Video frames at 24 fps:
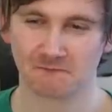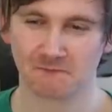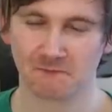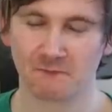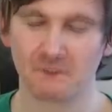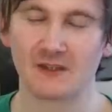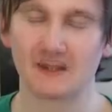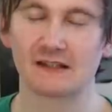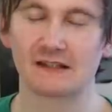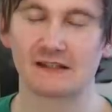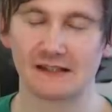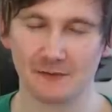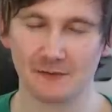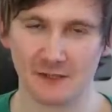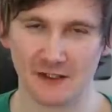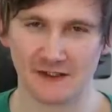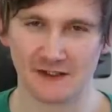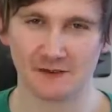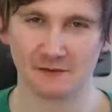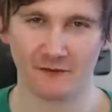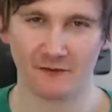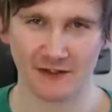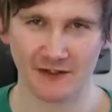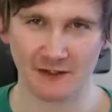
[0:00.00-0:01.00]
Similar to
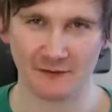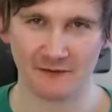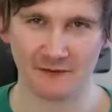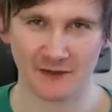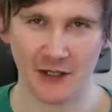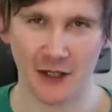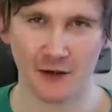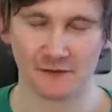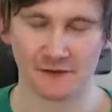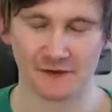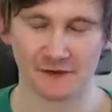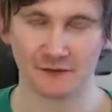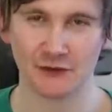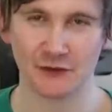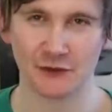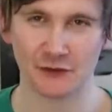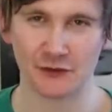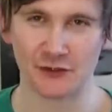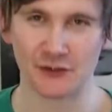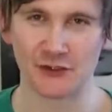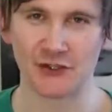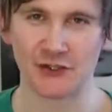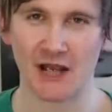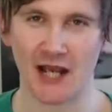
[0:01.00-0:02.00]
what they did with Cones of
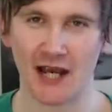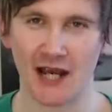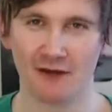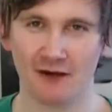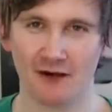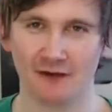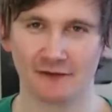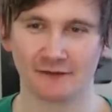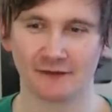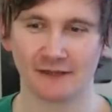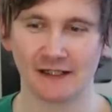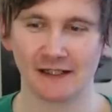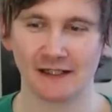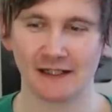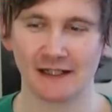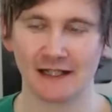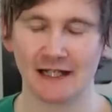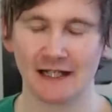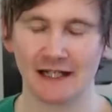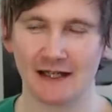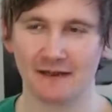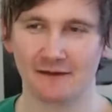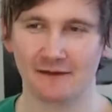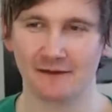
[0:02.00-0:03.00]
Dunshire of
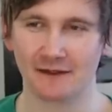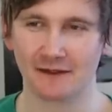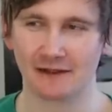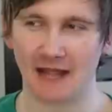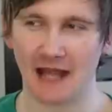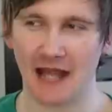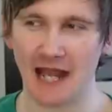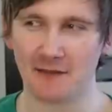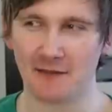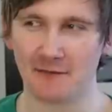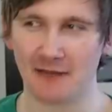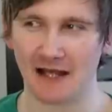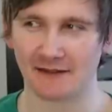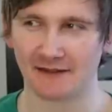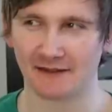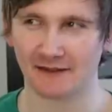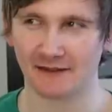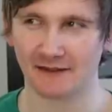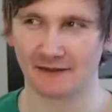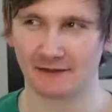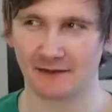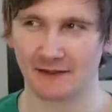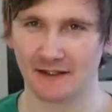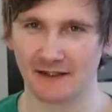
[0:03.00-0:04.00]
the game has
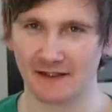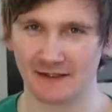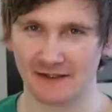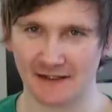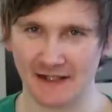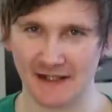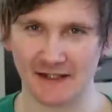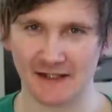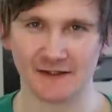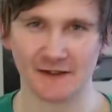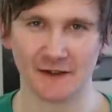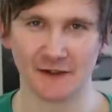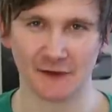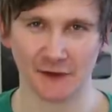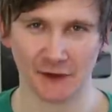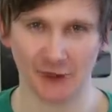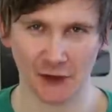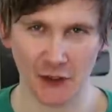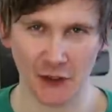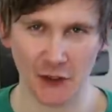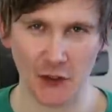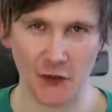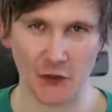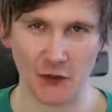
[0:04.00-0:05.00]
a consistent
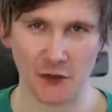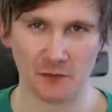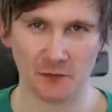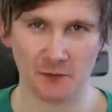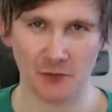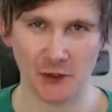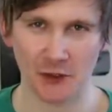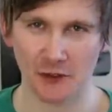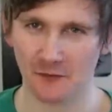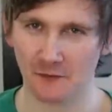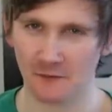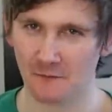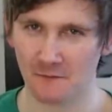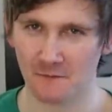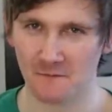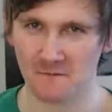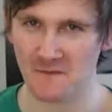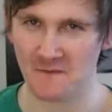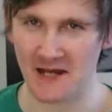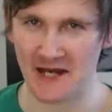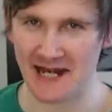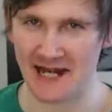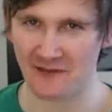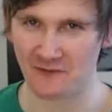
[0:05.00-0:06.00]
look, but
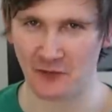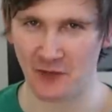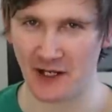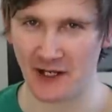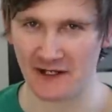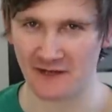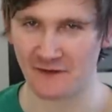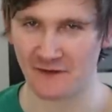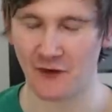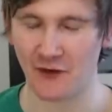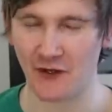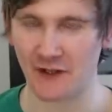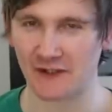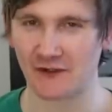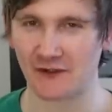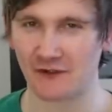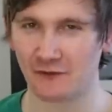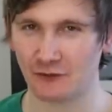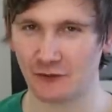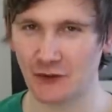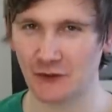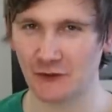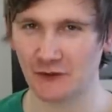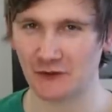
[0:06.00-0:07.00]
they never put any thought into the
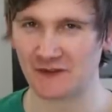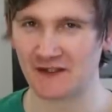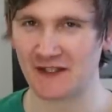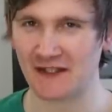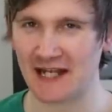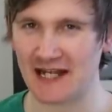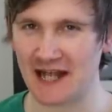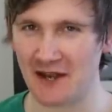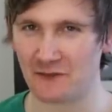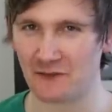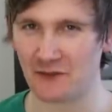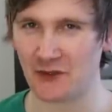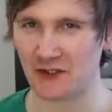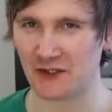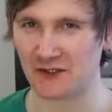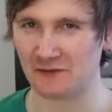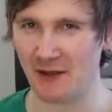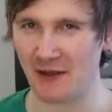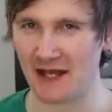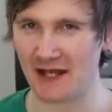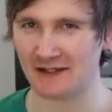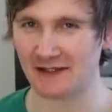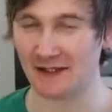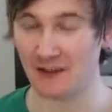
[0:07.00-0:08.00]
rules because they never
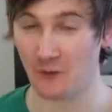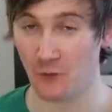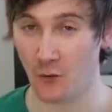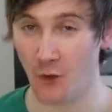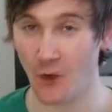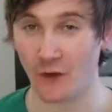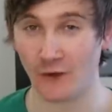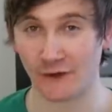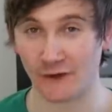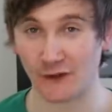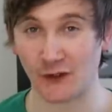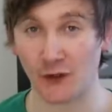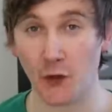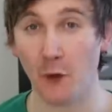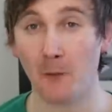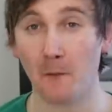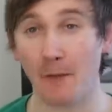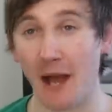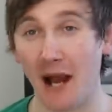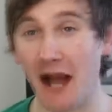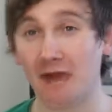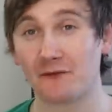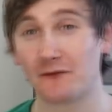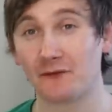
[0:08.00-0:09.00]
expected it one to come
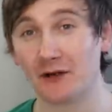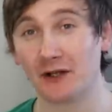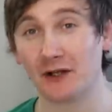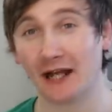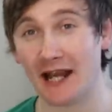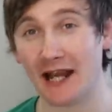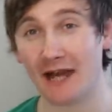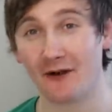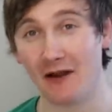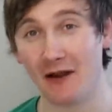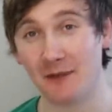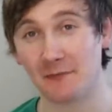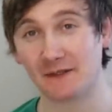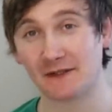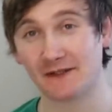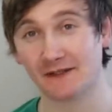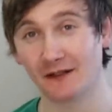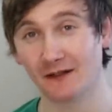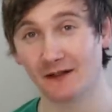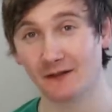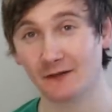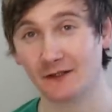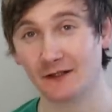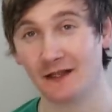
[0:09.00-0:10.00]
back for a later
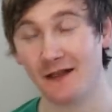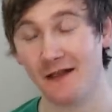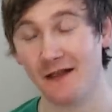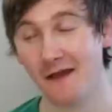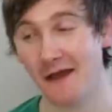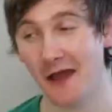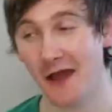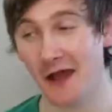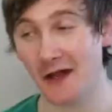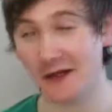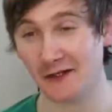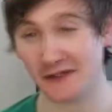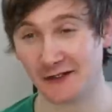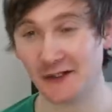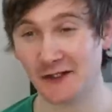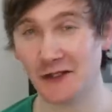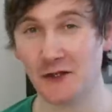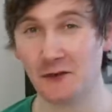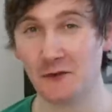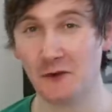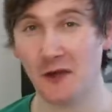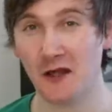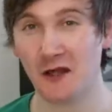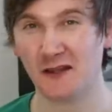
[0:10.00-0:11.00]
episode, and
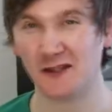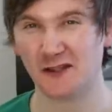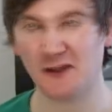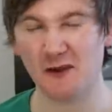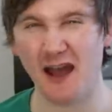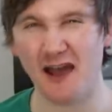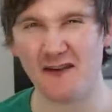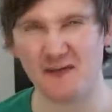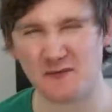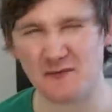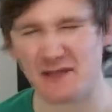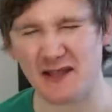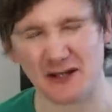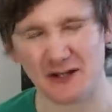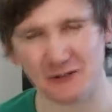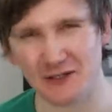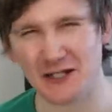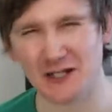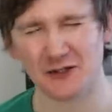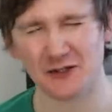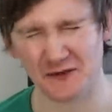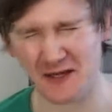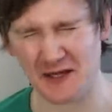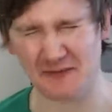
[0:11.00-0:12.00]
two to ever be a
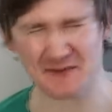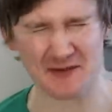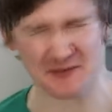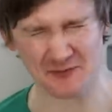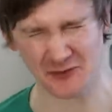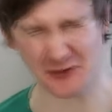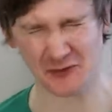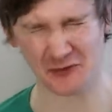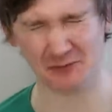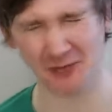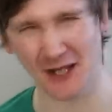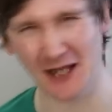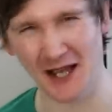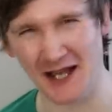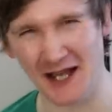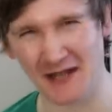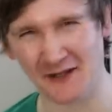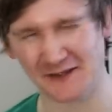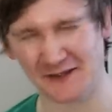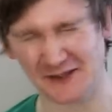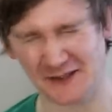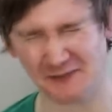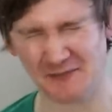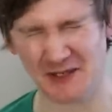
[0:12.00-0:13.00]
real thing people could play
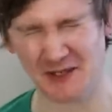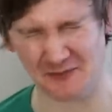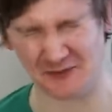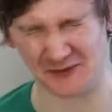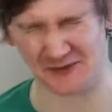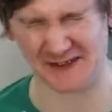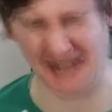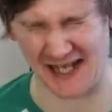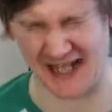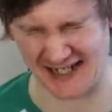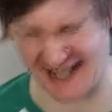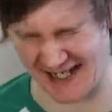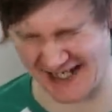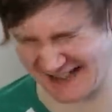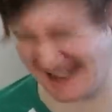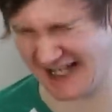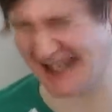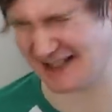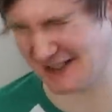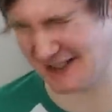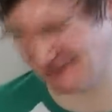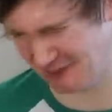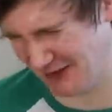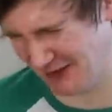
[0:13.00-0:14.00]
until people started asking to play